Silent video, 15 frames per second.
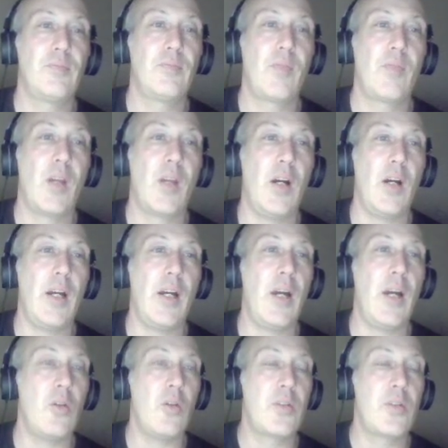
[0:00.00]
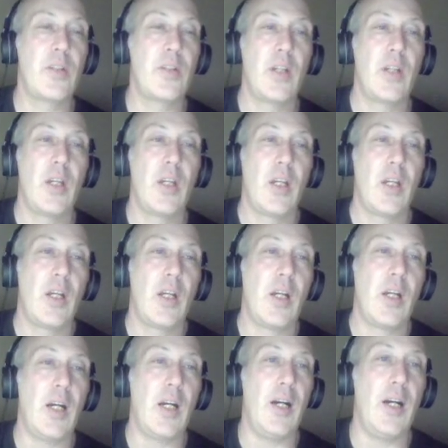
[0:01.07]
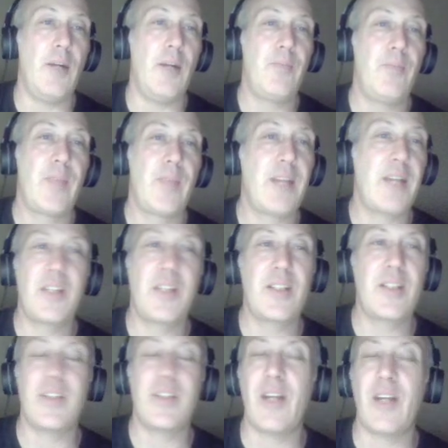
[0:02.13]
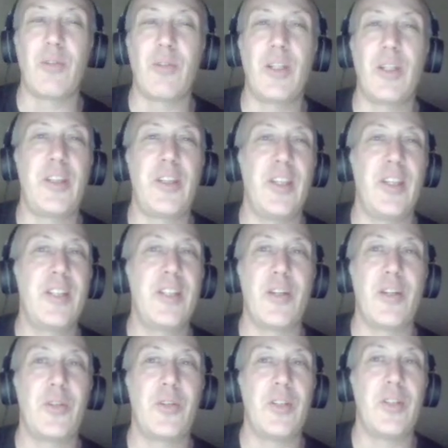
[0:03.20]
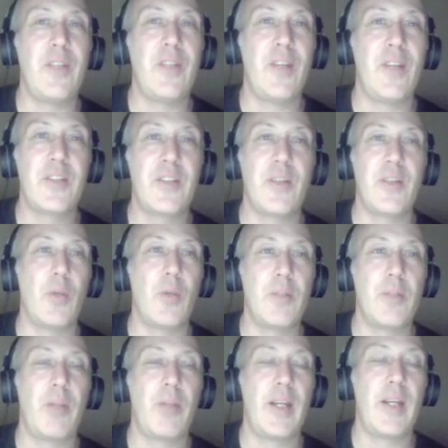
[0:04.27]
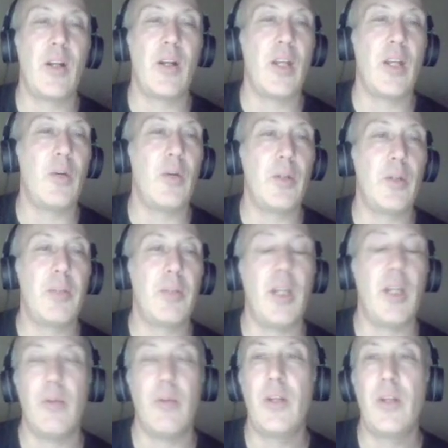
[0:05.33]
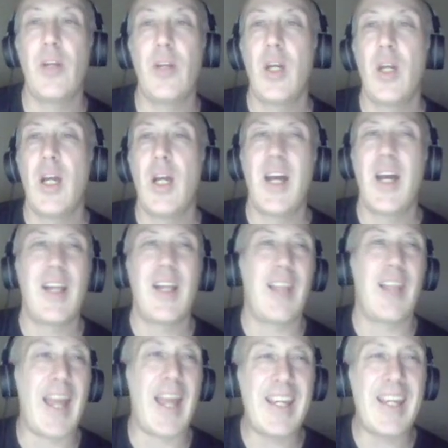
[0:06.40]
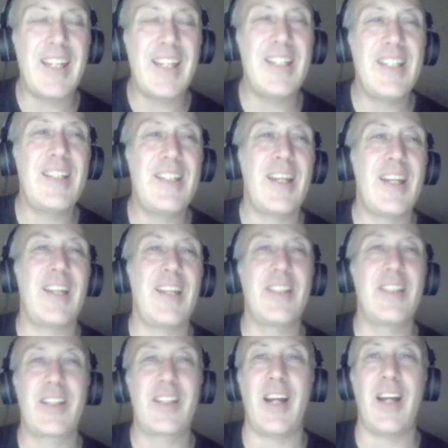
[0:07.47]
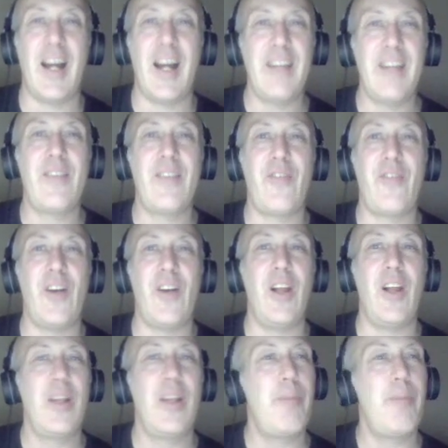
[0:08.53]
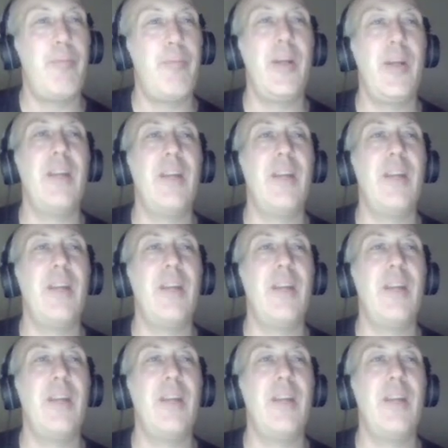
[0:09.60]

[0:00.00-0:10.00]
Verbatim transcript: uh, out. Um, that does that really thins out their defense that wasn't playing all that well to begin with. Lankinen is kind of fallen a bit